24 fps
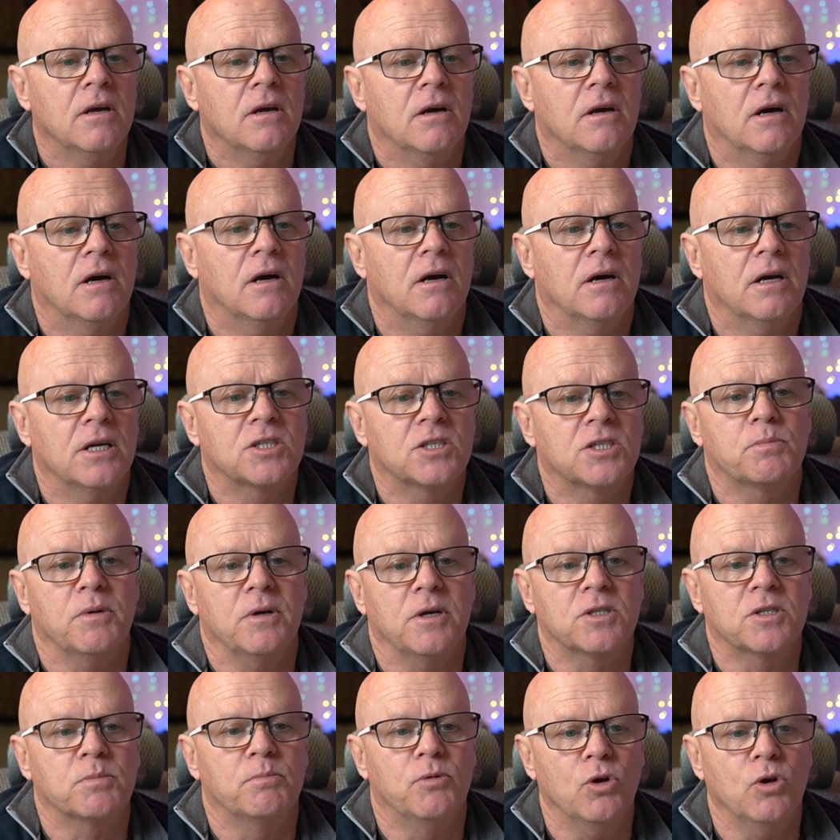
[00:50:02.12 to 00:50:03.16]
Uh, it's,
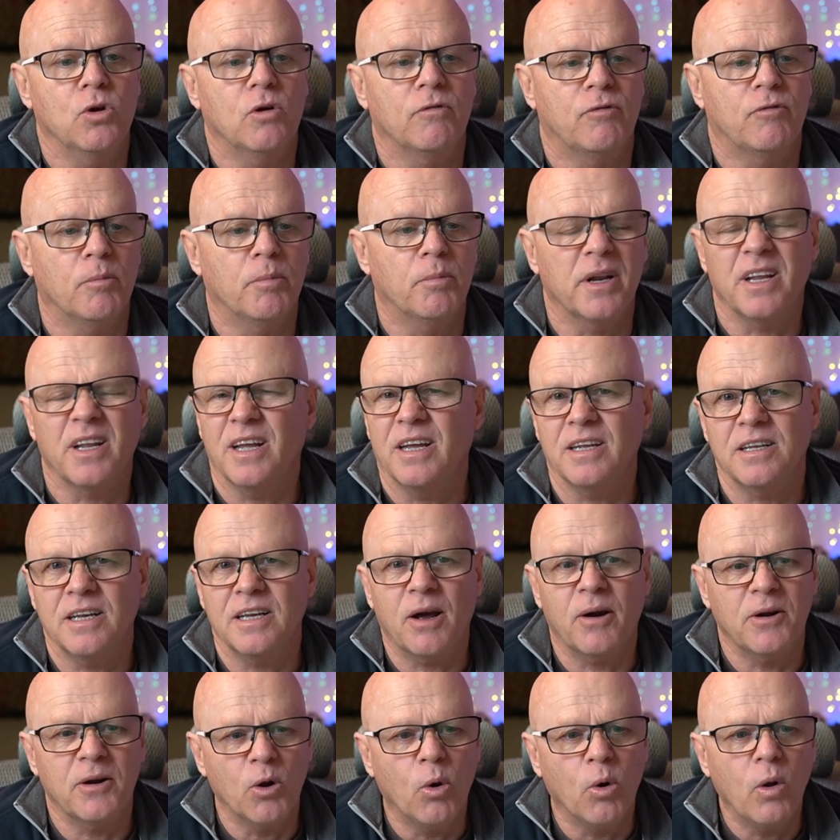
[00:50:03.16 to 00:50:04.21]
it's beautiful. But, it, you
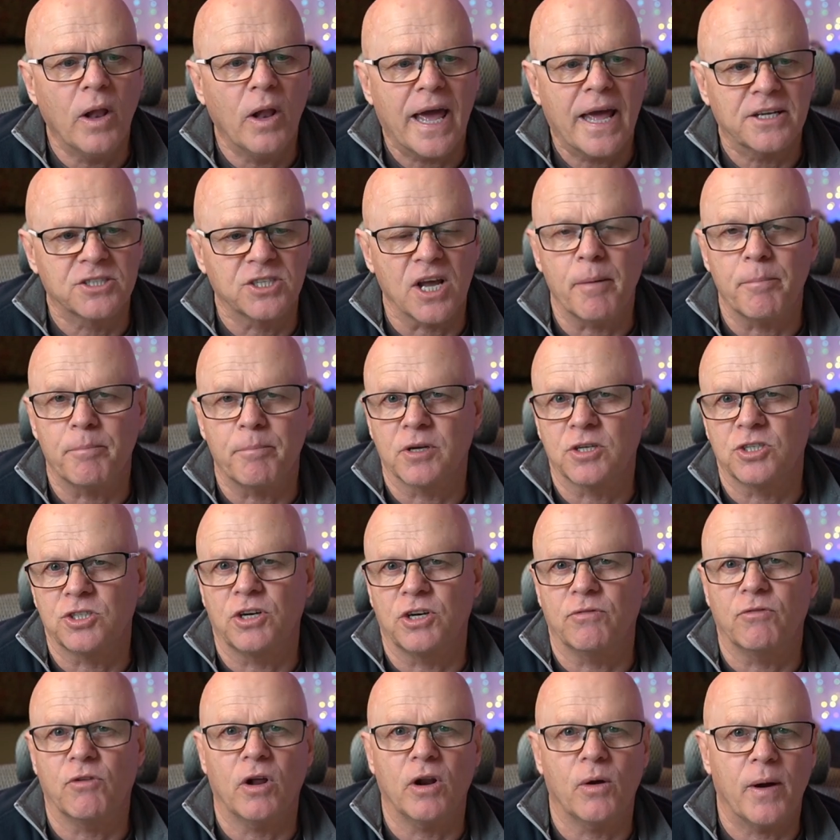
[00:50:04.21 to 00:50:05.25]
know, it all adds up because
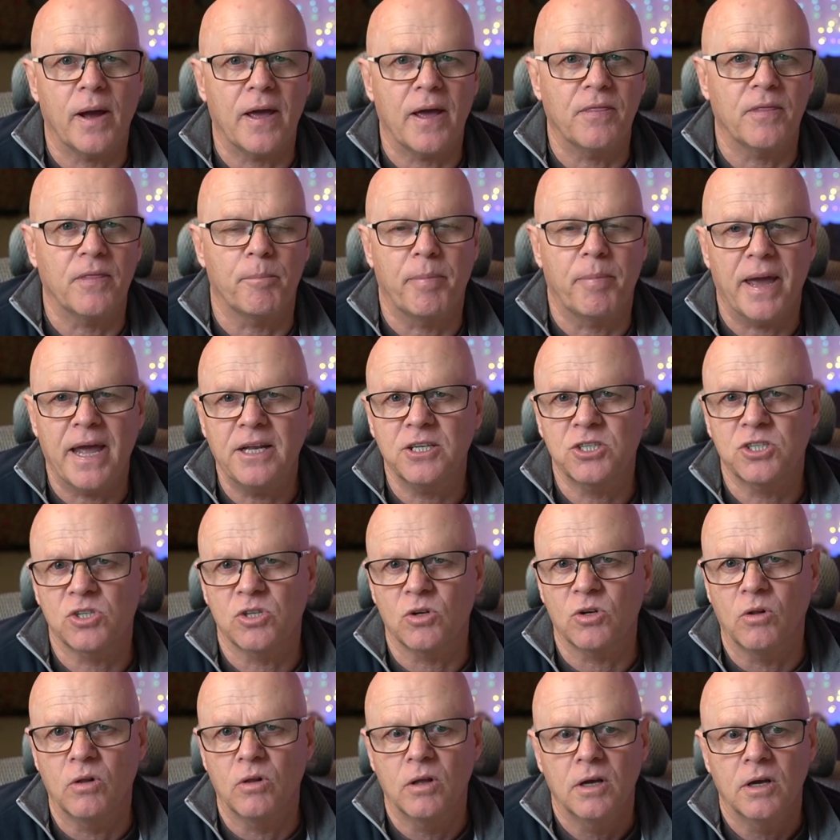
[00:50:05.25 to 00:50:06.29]
you've got to add the
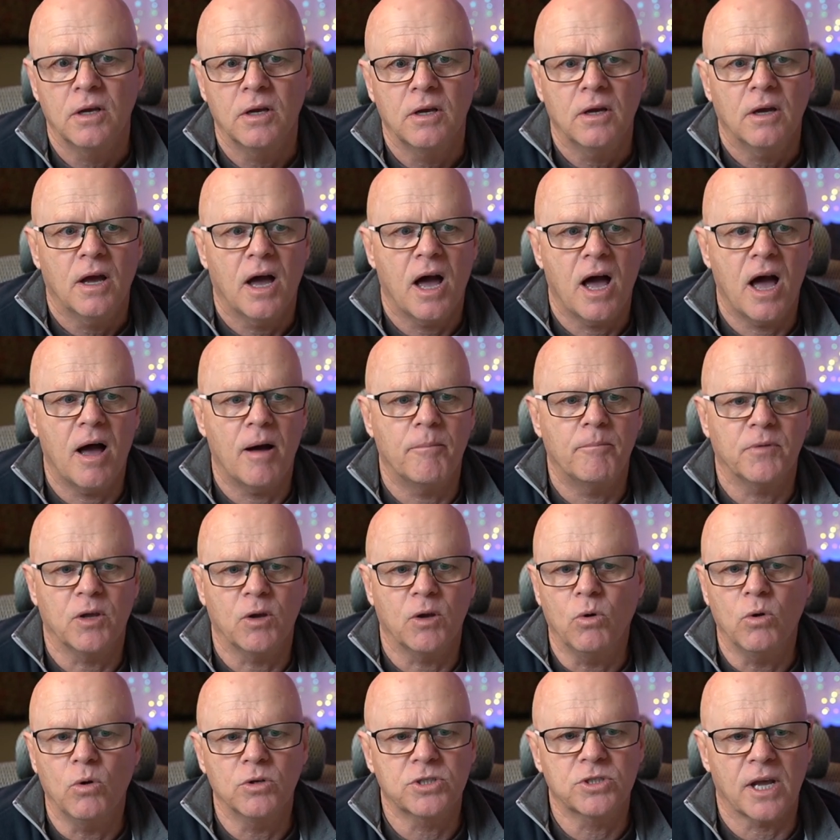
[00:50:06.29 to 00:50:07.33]
pencil. Um,
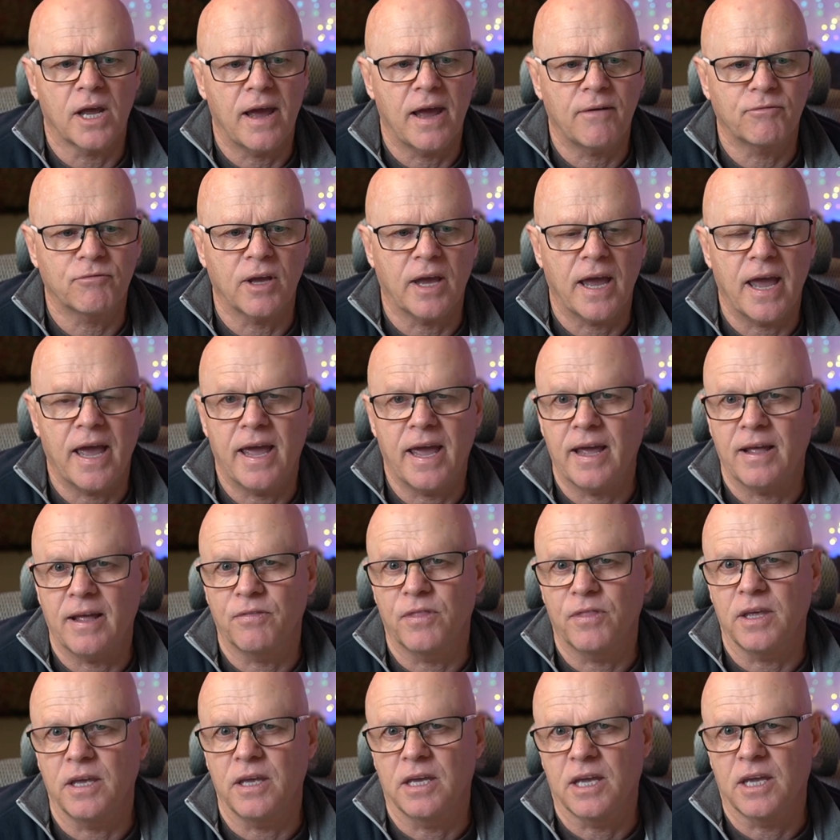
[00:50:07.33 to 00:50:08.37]
you also have to
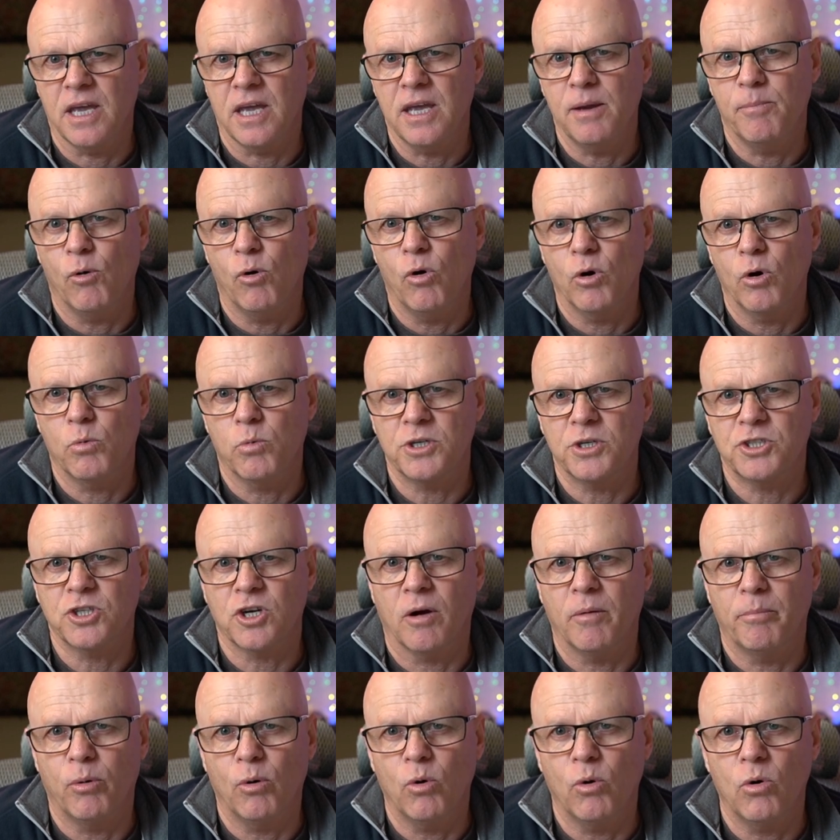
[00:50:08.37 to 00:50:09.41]
add the keyboard, which
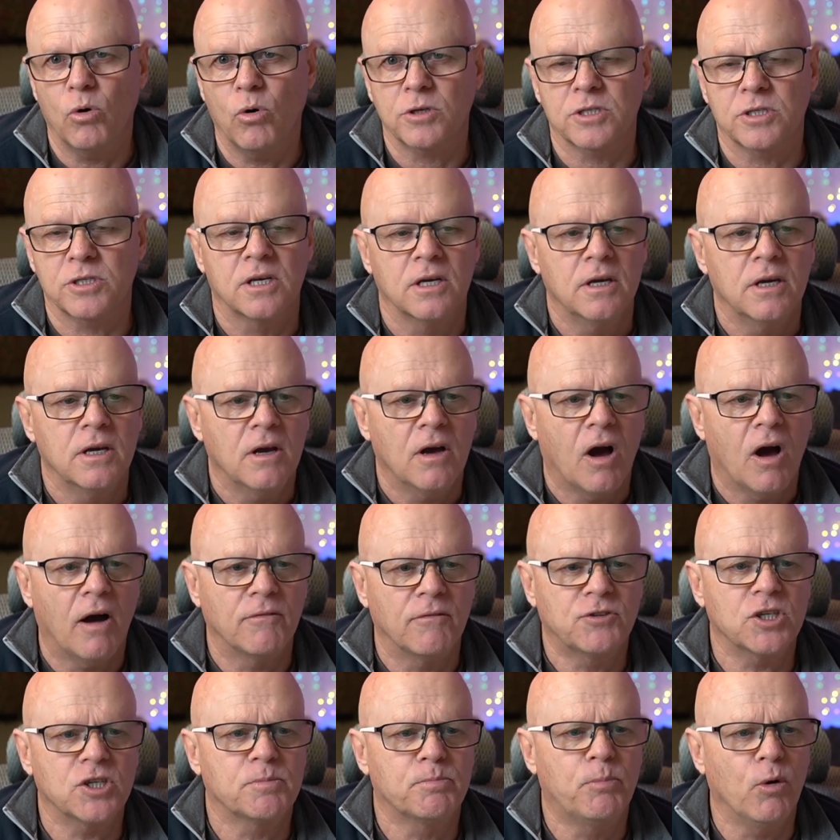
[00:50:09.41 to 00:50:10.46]
I bought.
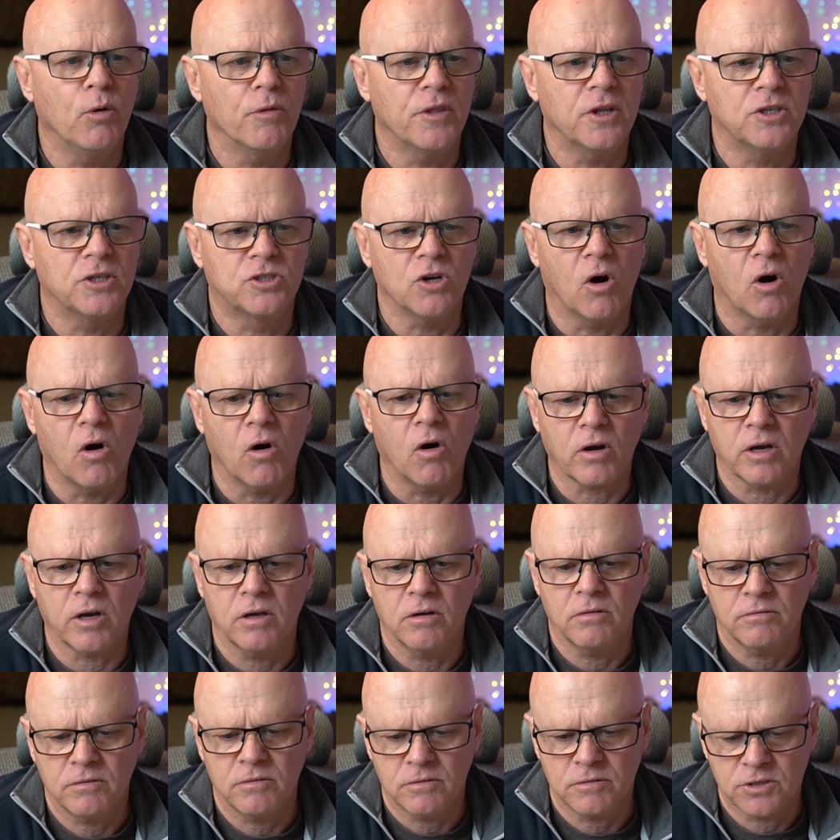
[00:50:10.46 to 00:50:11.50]
I've just bought the dock
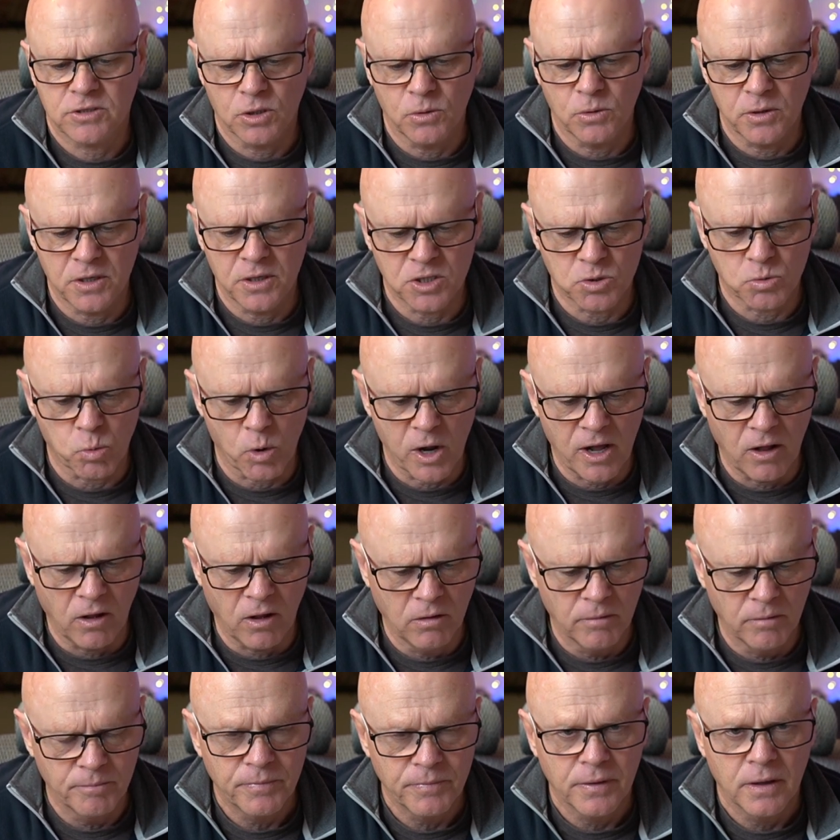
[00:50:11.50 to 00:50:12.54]
to it as
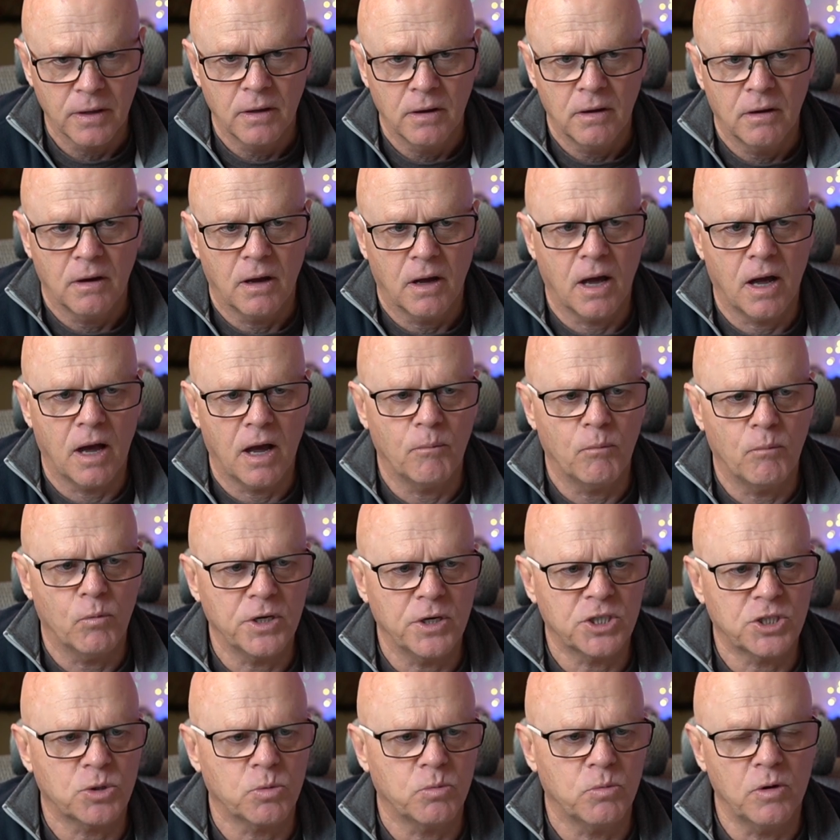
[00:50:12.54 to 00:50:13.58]
well um,
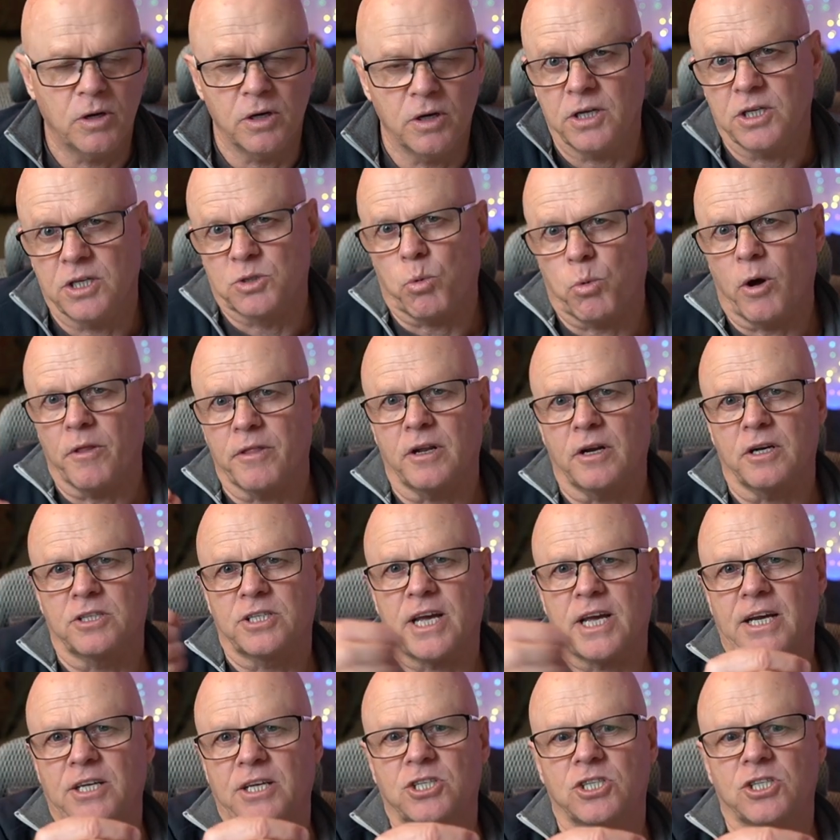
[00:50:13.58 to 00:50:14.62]
which is one that
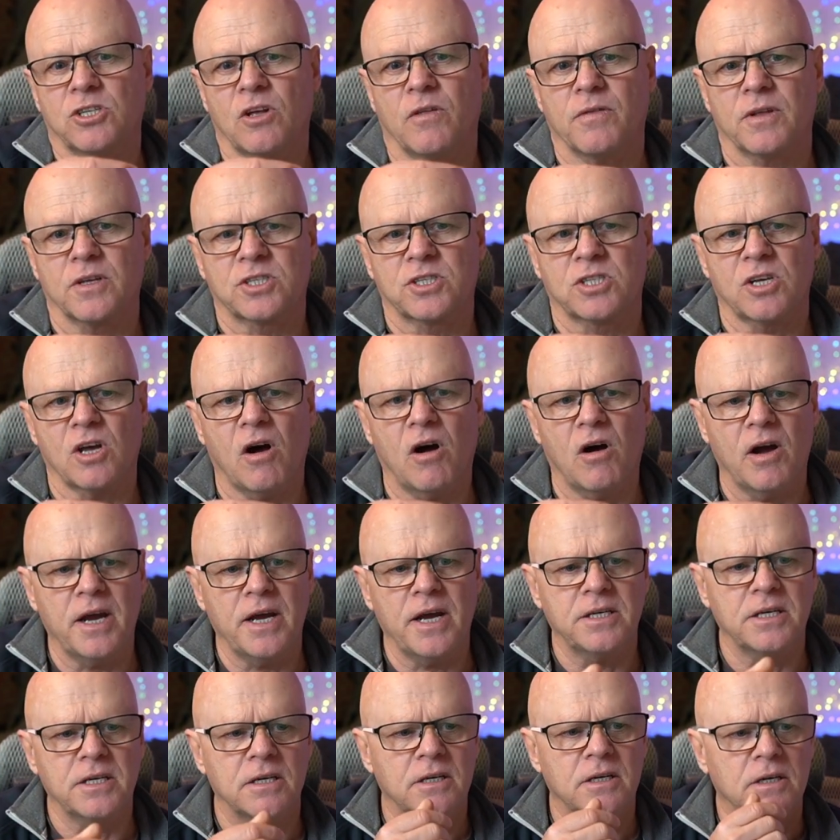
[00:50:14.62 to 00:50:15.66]
attaches on the
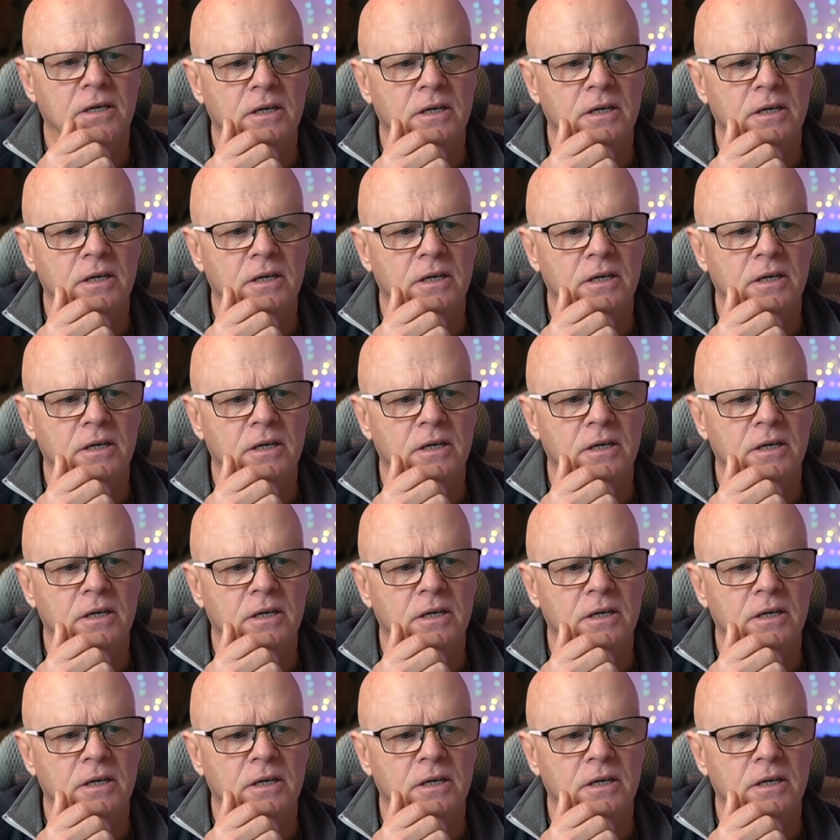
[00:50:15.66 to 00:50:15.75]
side.